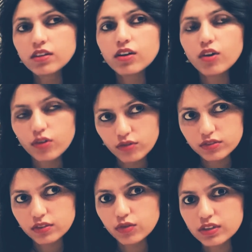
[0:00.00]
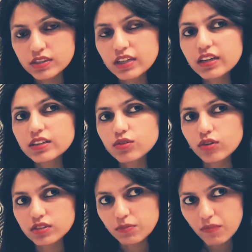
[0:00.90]
or you can say it has got
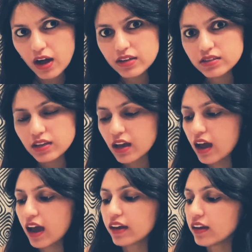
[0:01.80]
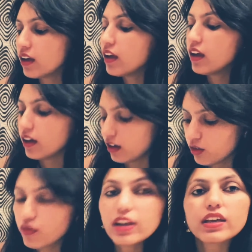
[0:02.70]
some mass, and
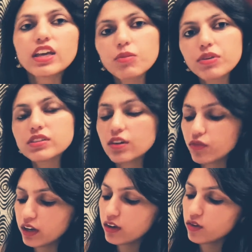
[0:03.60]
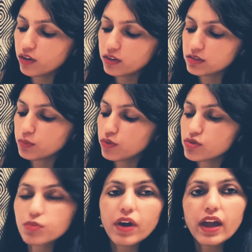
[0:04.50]
if I'll keep it somewhere, suppose
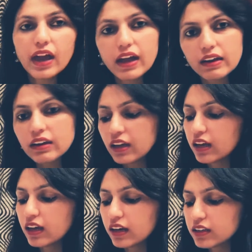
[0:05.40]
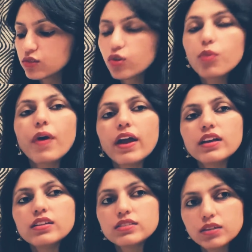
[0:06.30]
on my hand, it is
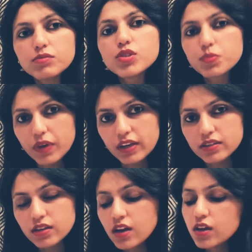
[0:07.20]
occupying some space.